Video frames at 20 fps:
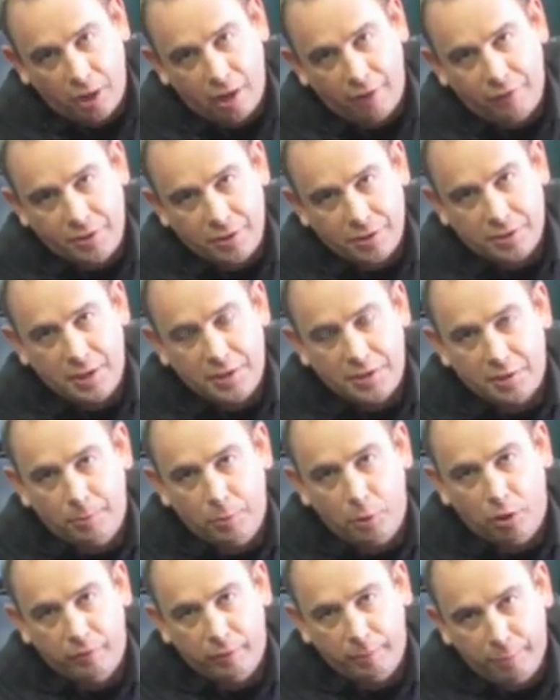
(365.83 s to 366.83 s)
obviously it's a
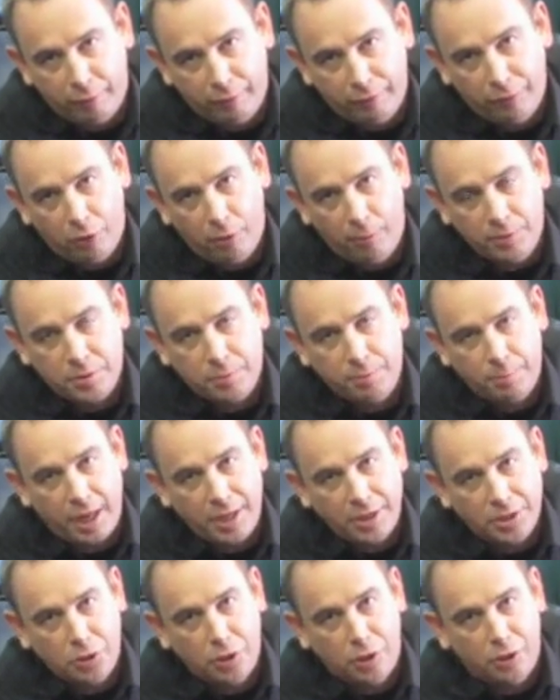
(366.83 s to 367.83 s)
more of a
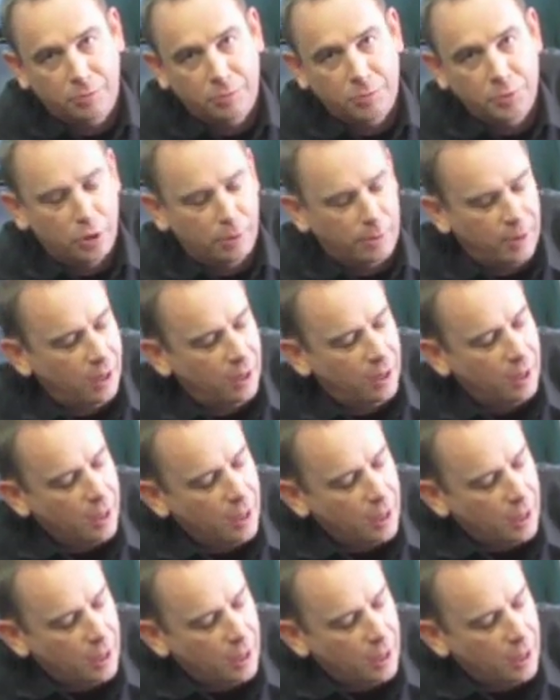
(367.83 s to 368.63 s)
performance-based shock absorber.